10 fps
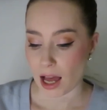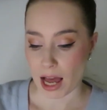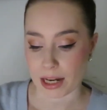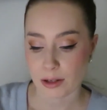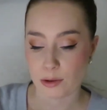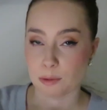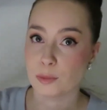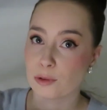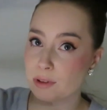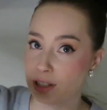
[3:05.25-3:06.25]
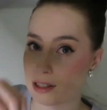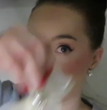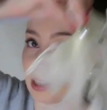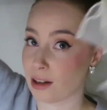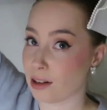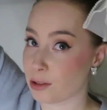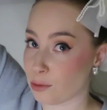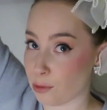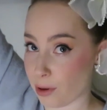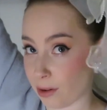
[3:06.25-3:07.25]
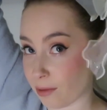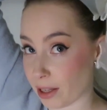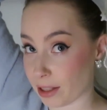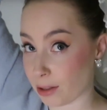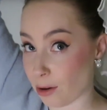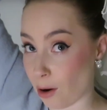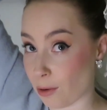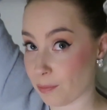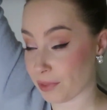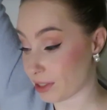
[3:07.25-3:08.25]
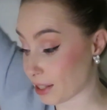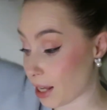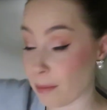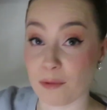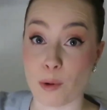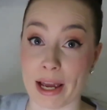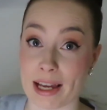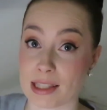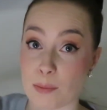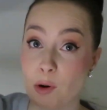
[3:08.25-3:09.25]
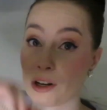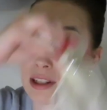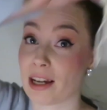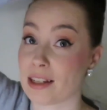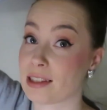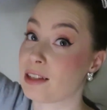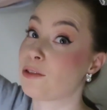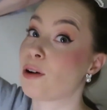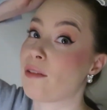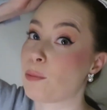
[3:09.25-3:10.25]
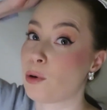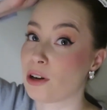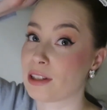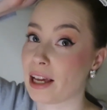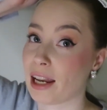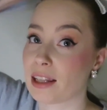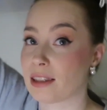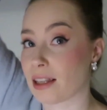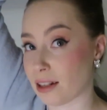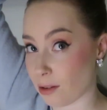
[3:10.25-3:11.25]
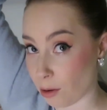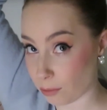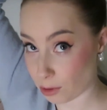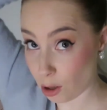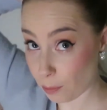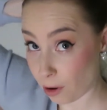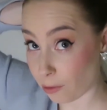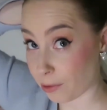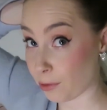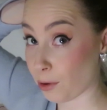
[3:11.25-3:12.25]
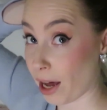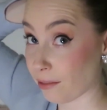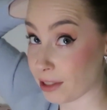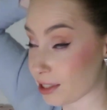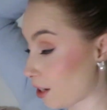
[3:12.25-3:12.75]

and you could put this to, you know, the same way as the ponytails, if you have a ponytail and then on top, or if you have this